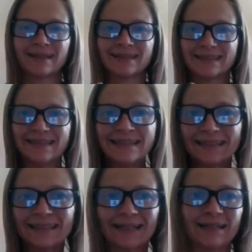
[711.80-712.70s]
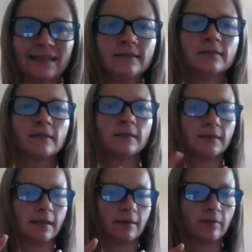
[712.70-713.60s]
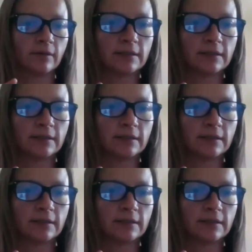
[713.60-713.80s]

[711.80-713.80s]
Leaky gut. Now,